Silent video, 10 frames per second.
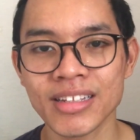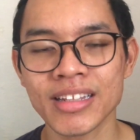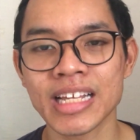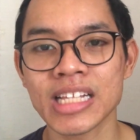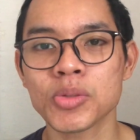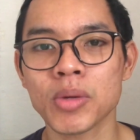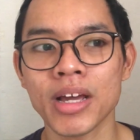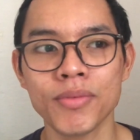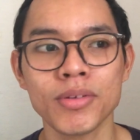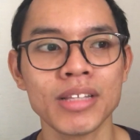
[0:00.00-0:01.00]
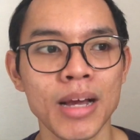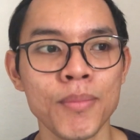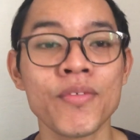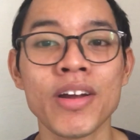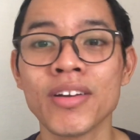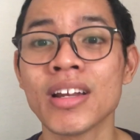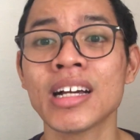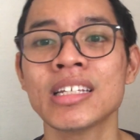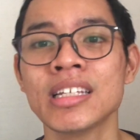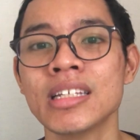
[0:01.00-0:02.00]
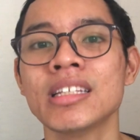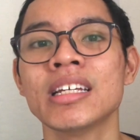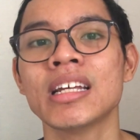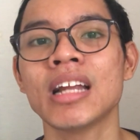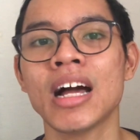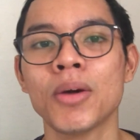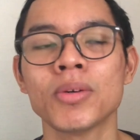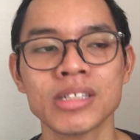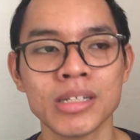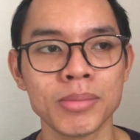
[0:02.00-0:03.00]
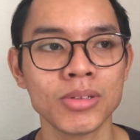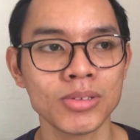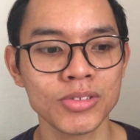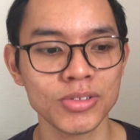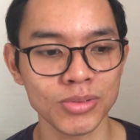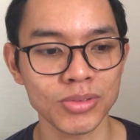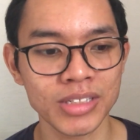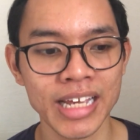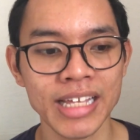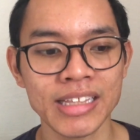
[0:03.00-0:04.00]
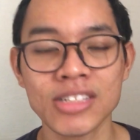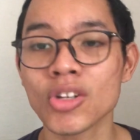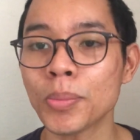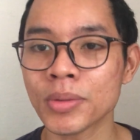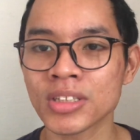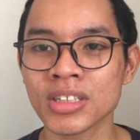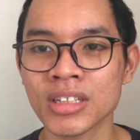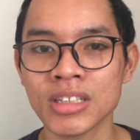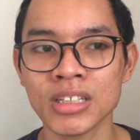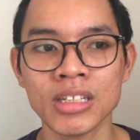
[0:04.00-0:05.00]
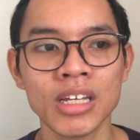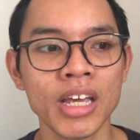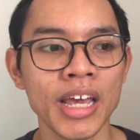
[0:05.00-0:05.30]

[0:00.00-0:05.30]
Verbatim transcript: That's why I feel that I'm very lucky that I was able to get this opportunity